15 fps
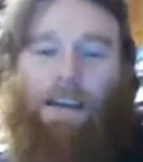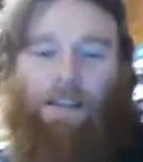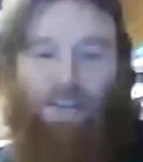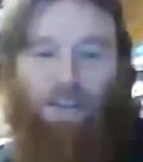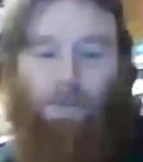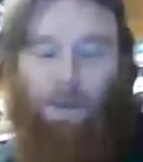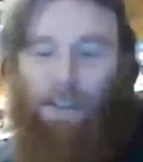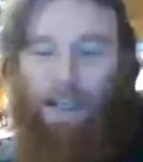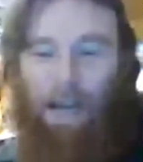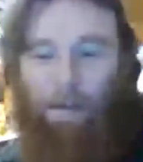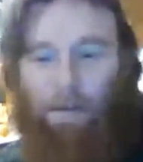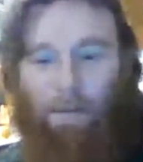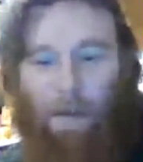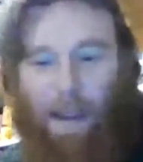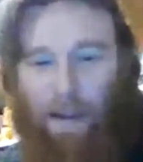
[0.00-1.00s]
just became the
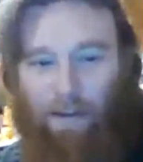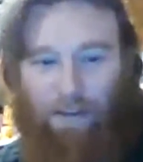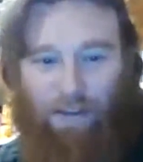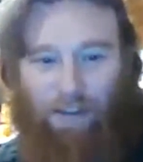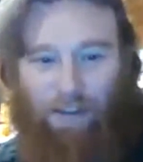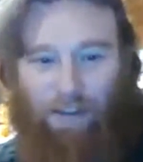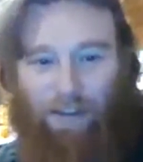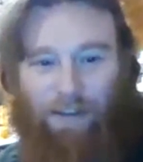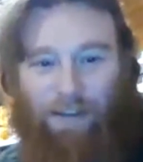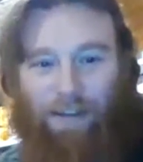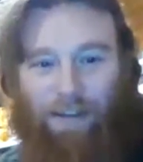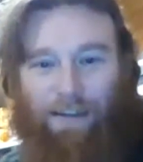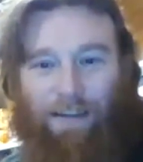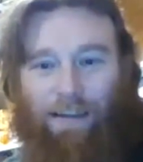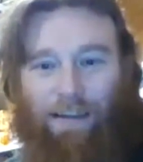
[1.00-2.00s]
Master,
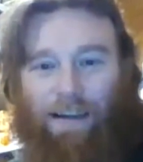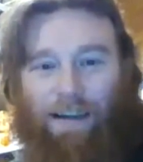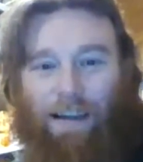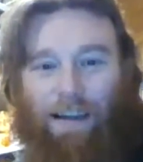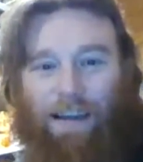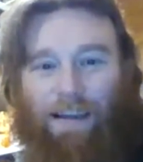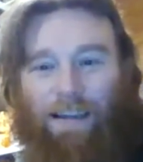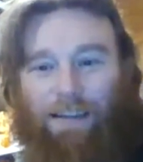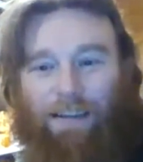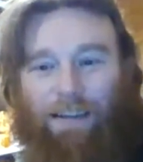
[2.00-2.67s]
and he says,